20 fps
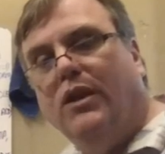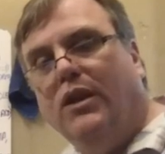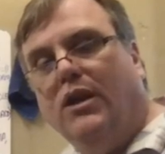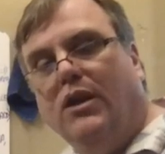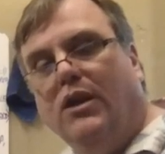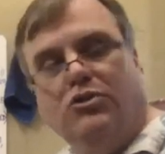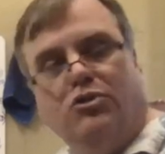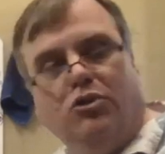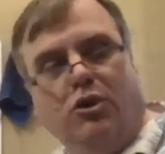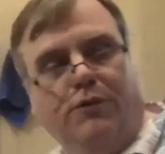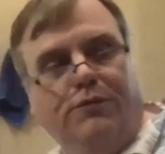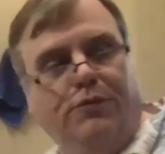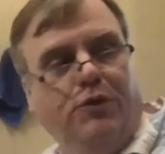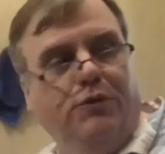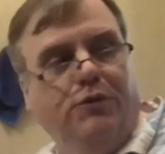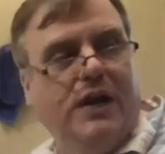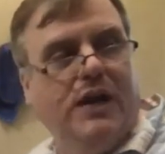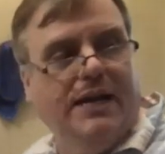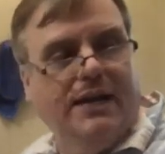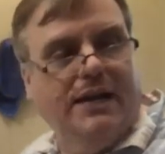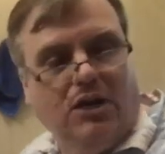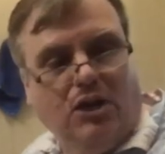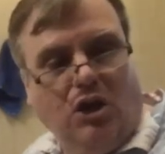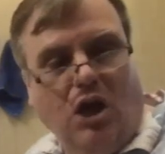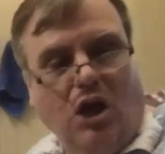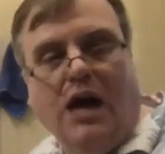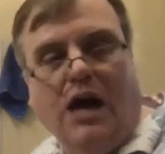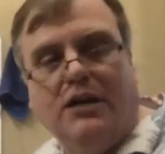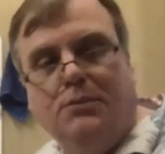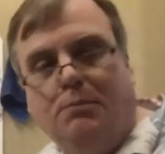So if you've got a clock
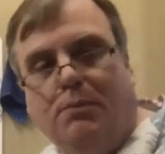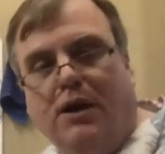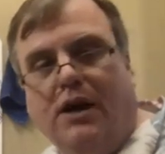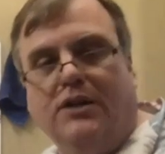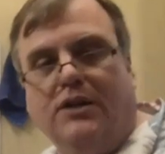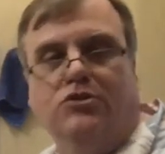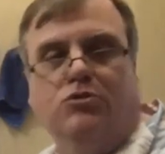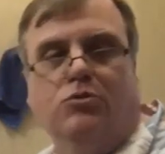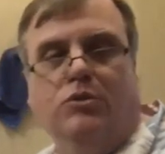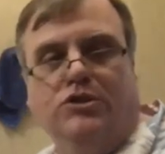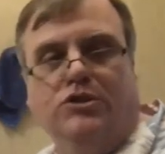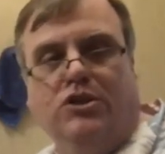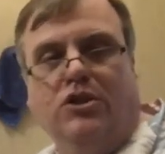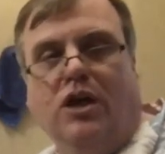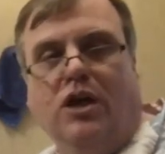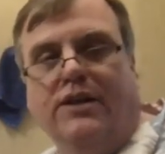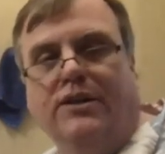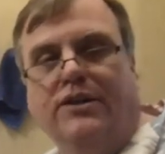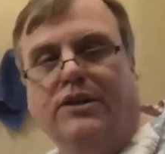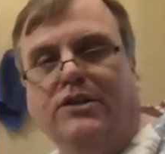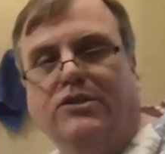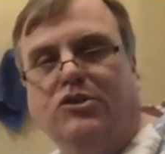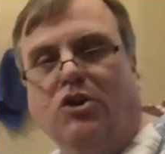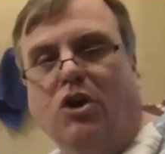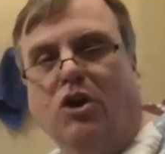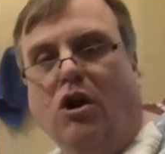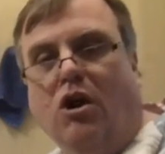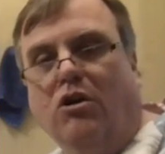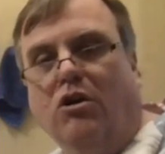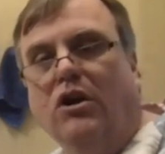bus, which a lot of these
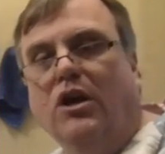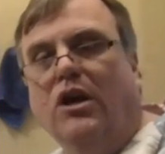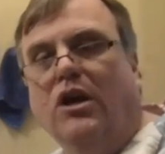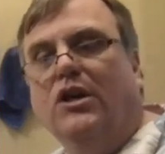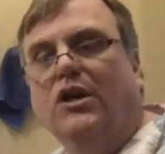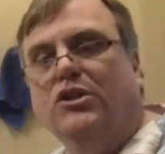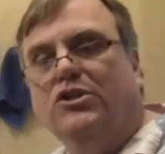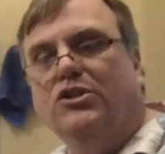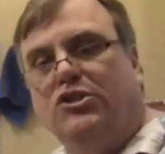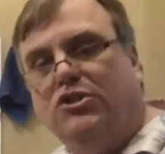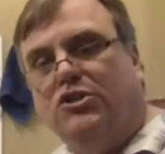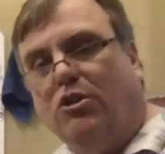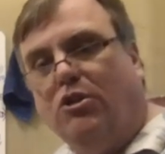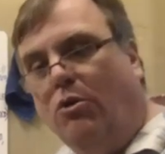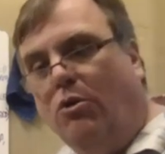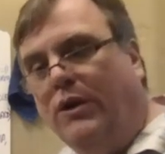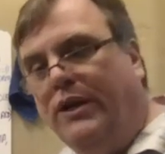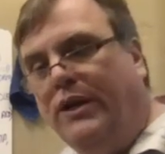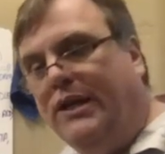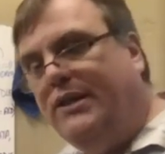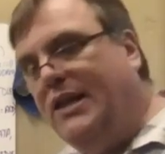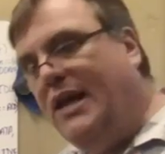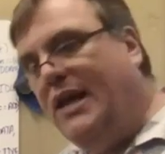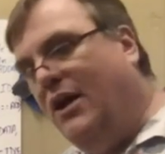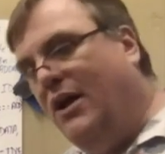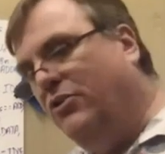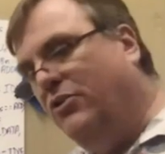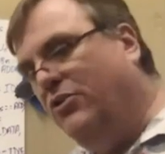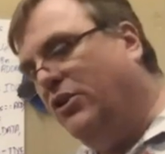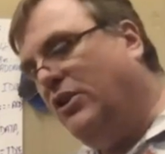are, slowing it down
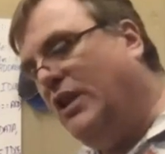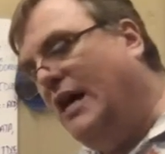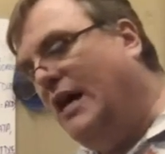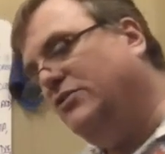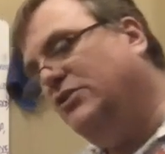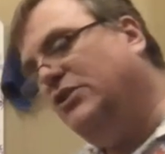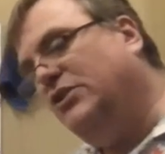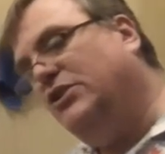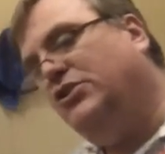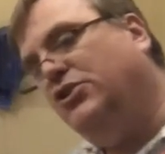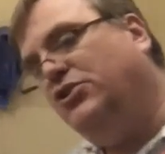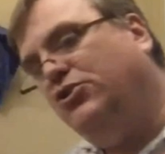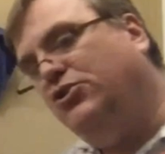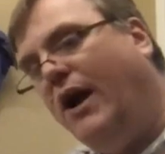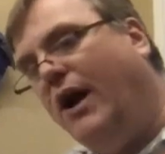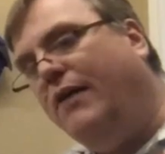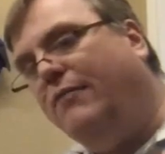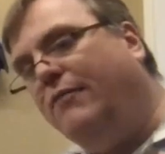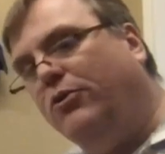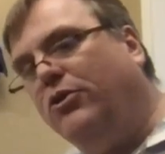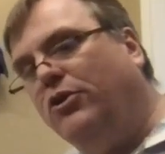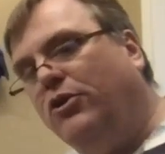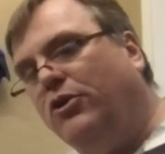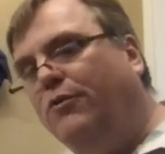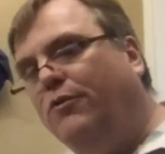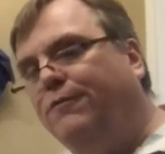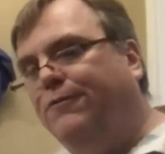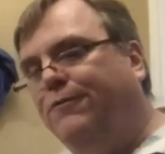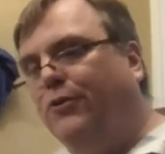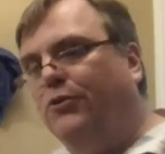allows it to travel a little
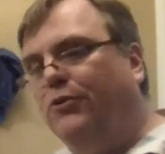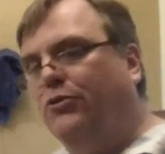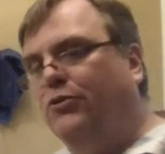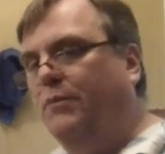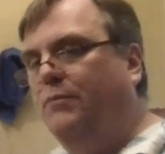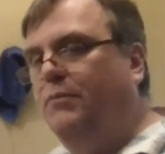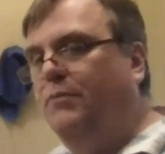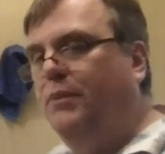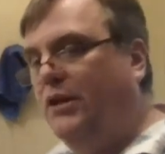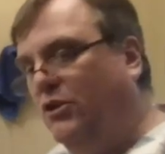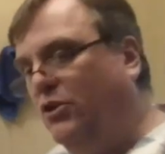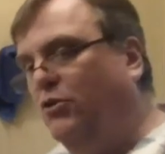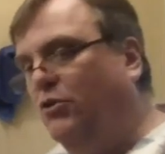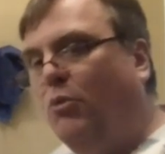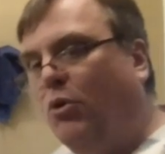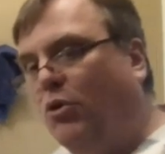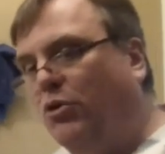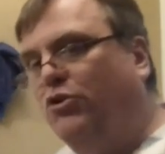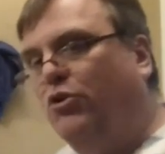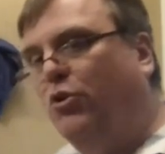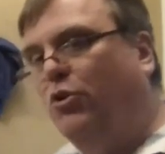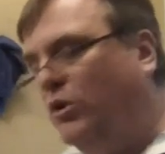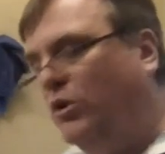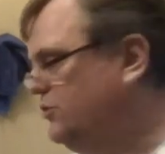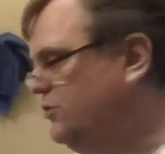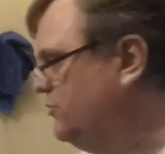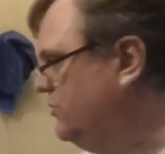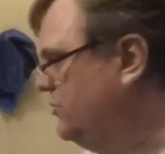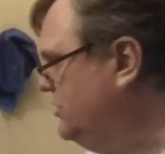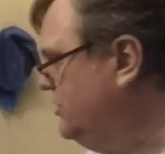further and be a little more noise
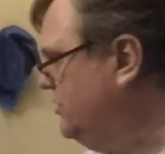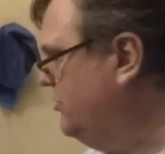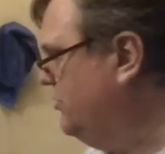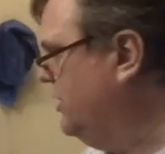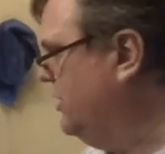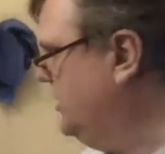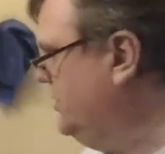resilient.